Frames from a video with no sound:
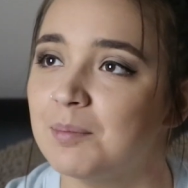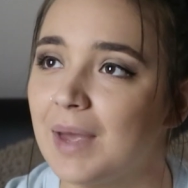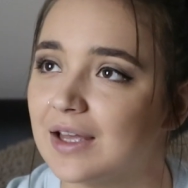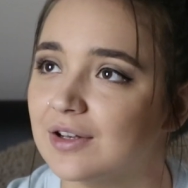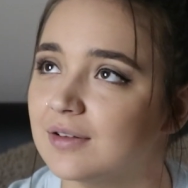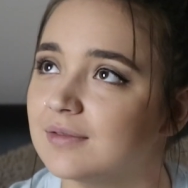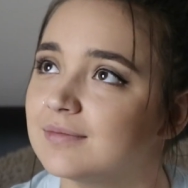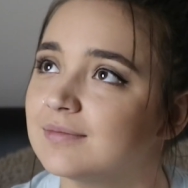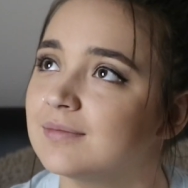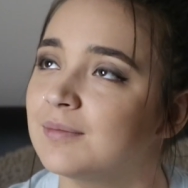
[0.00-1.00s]

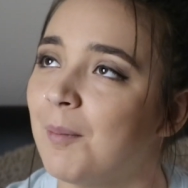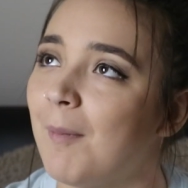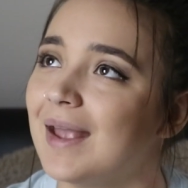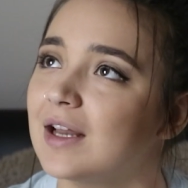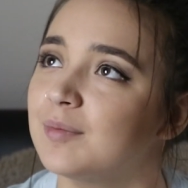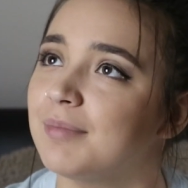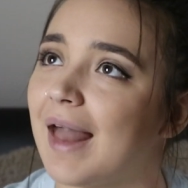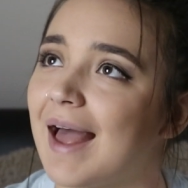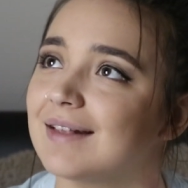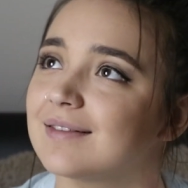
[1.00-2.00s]

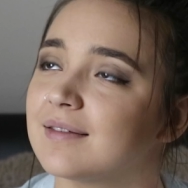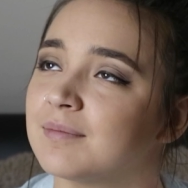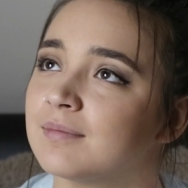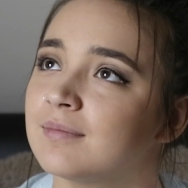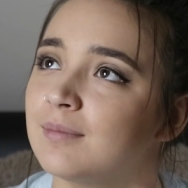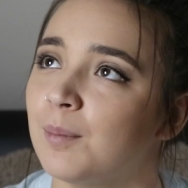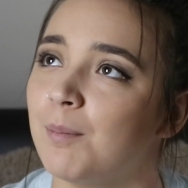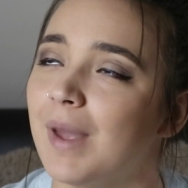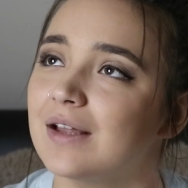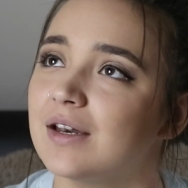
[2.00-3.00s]
Platt,
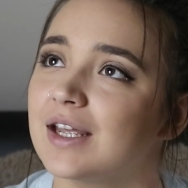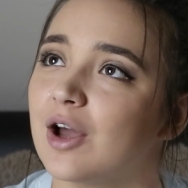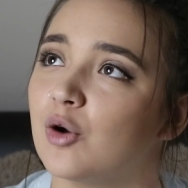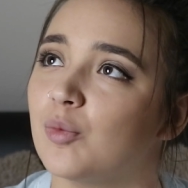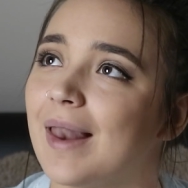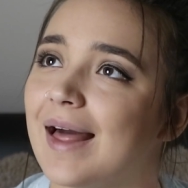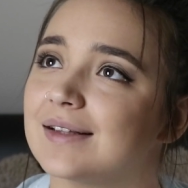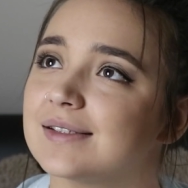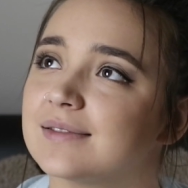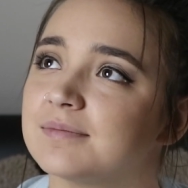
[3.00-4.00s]
Megan Nicole
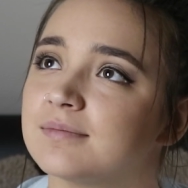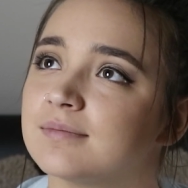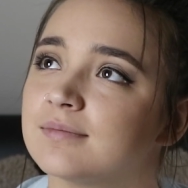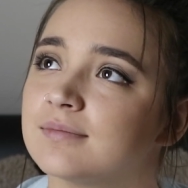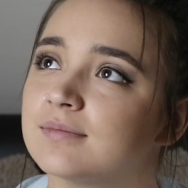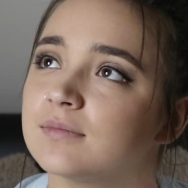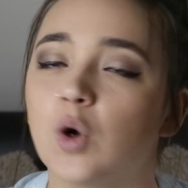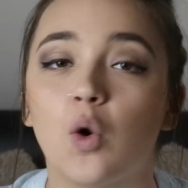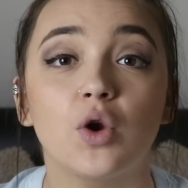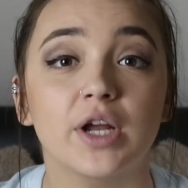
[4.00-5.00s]
Platt,
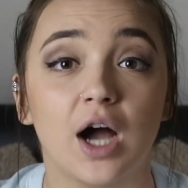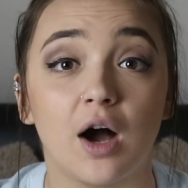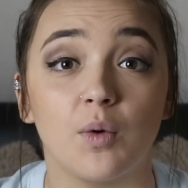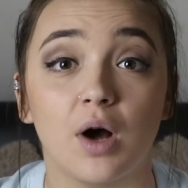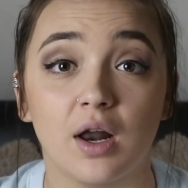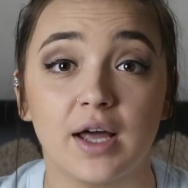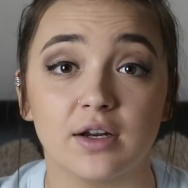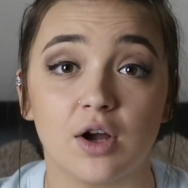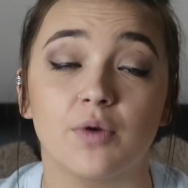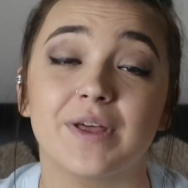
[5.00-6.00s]
or Nicole. I like
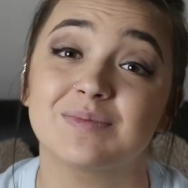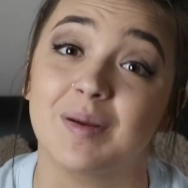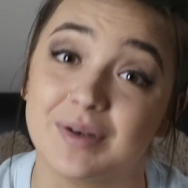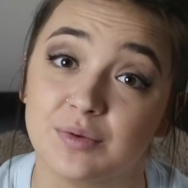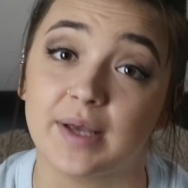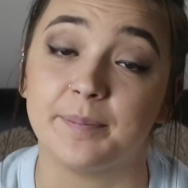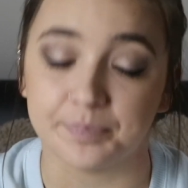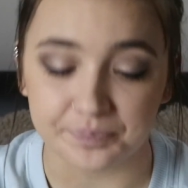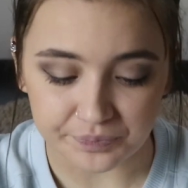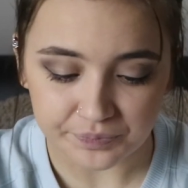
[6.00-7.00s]
Nicole, that's my middle name.
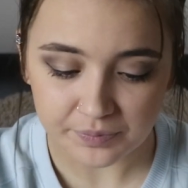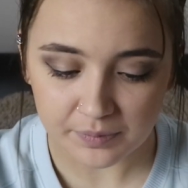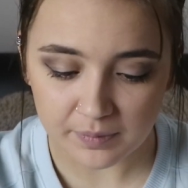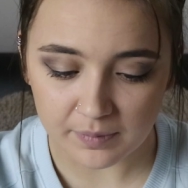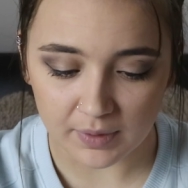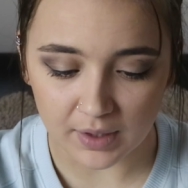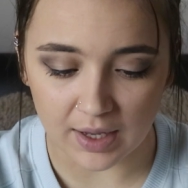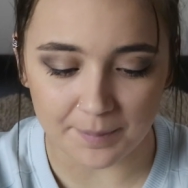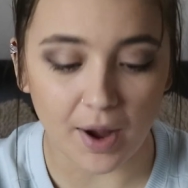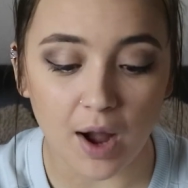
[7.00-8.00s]

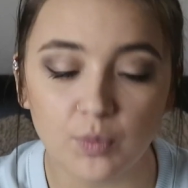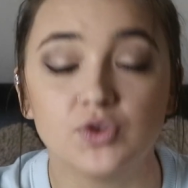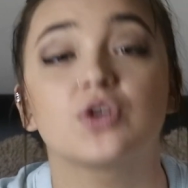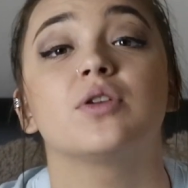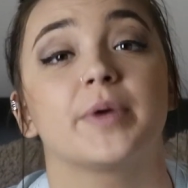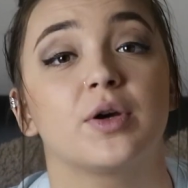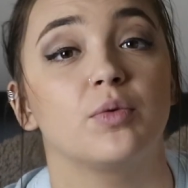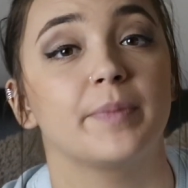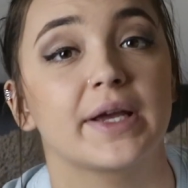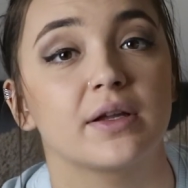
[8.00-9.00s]
But I was going to be
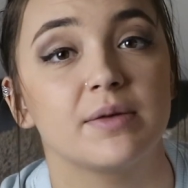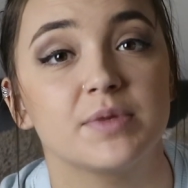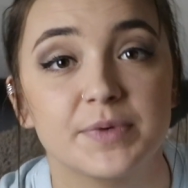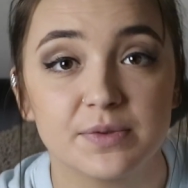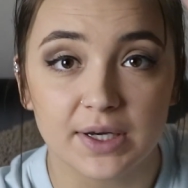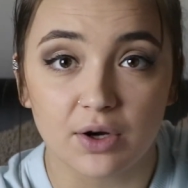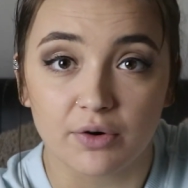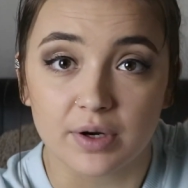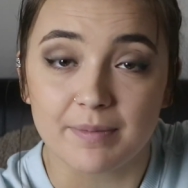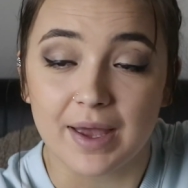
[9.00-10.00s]
called Megan. It was between
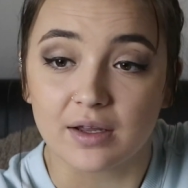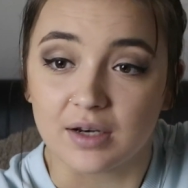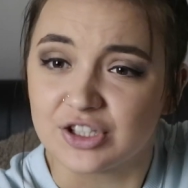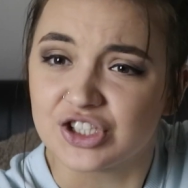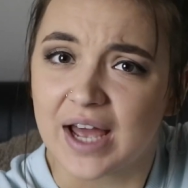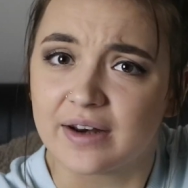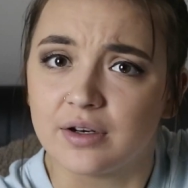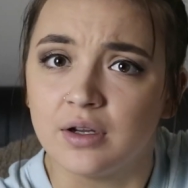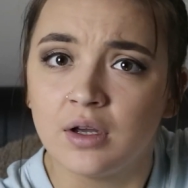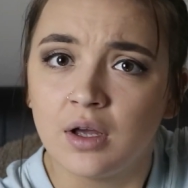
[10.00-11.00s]
Lauren and Megan and
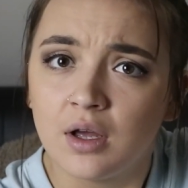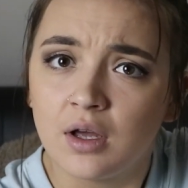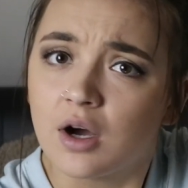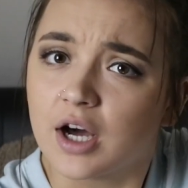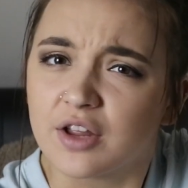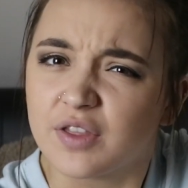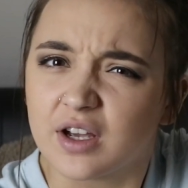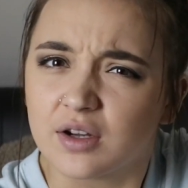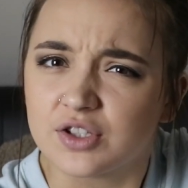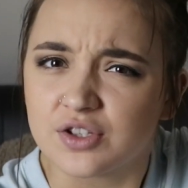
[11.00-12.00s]
Shannon. I don't
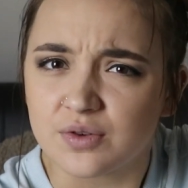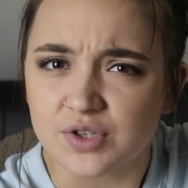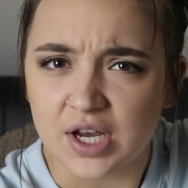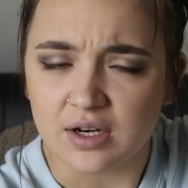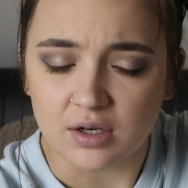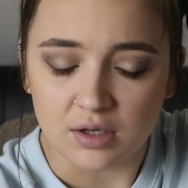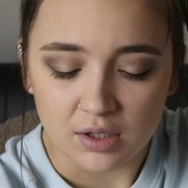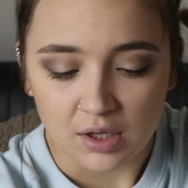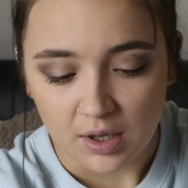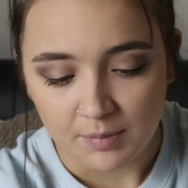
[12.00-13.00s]
think I'd suit Shannon,
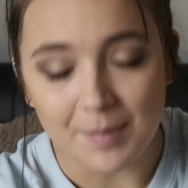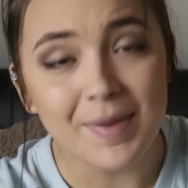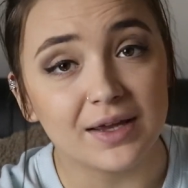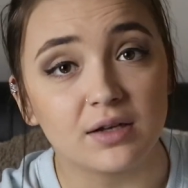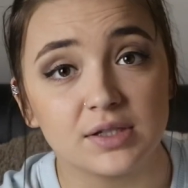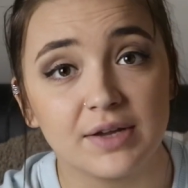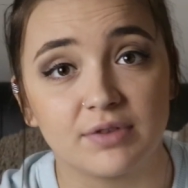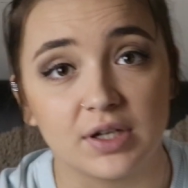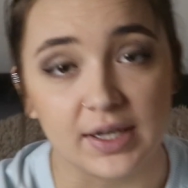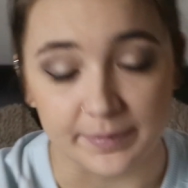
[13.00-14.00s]
but Megan,
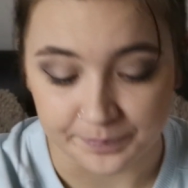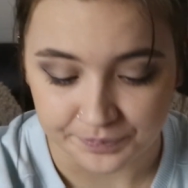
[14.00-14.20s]
definitely.